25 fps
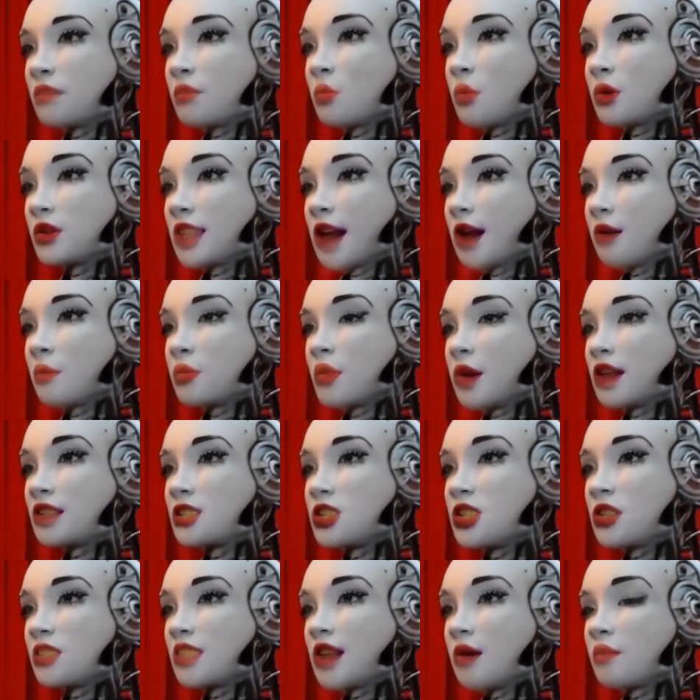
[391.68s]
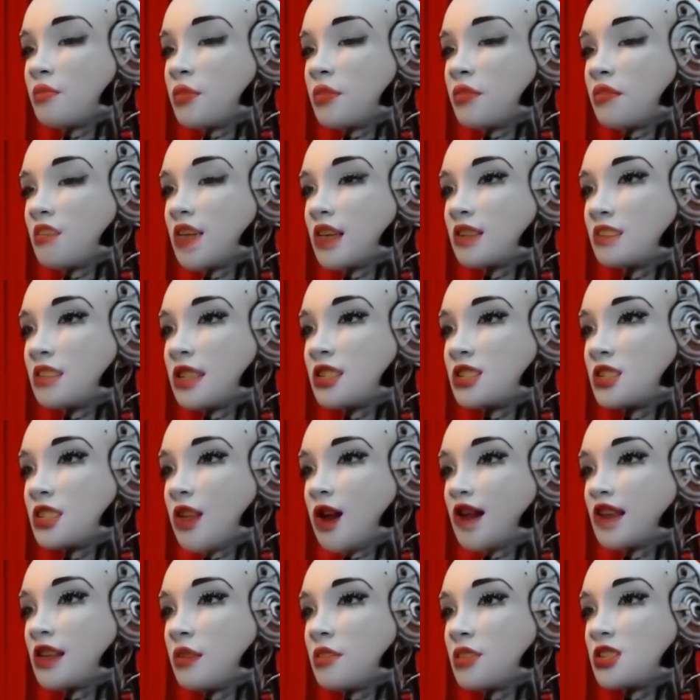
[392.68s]
Without mention them, in this
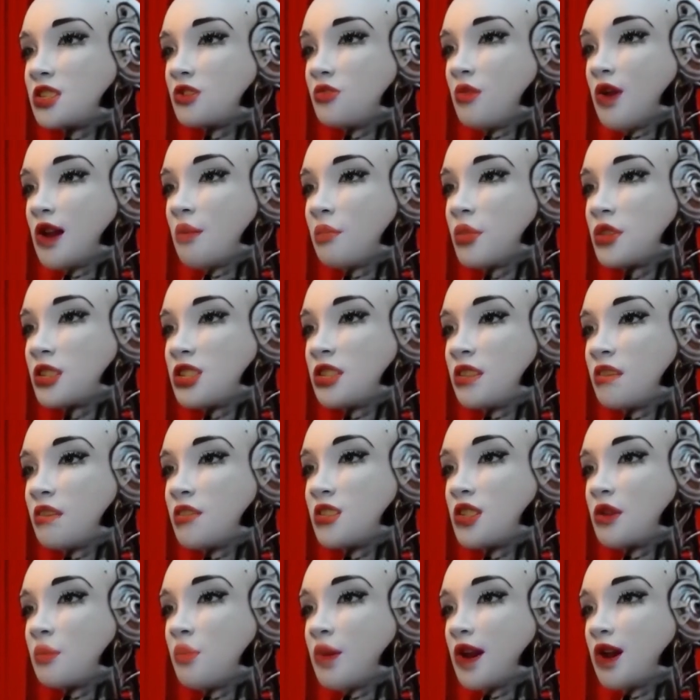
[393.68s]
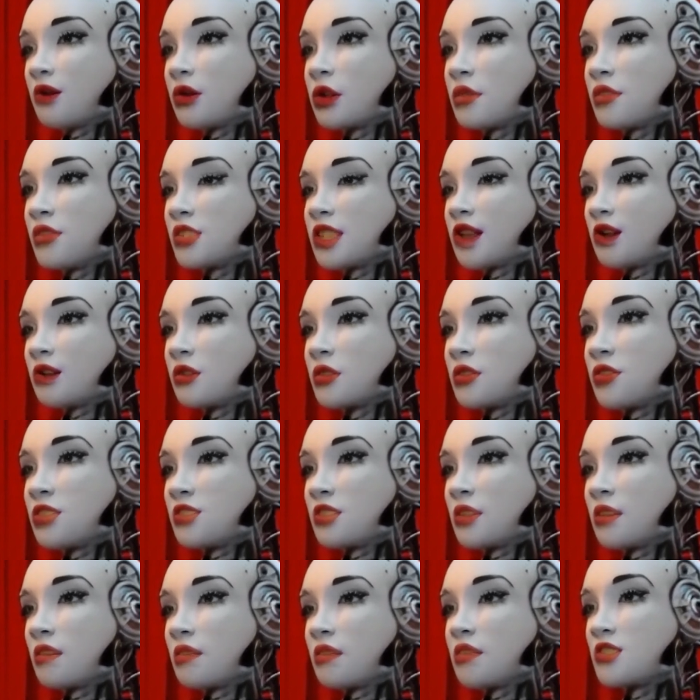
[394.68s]
line of script, the pair of
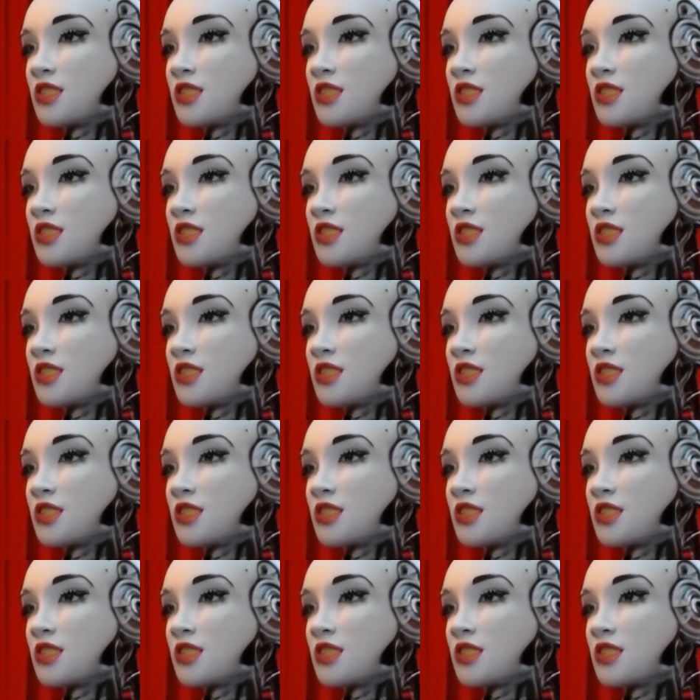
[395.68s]
fils.h.cpp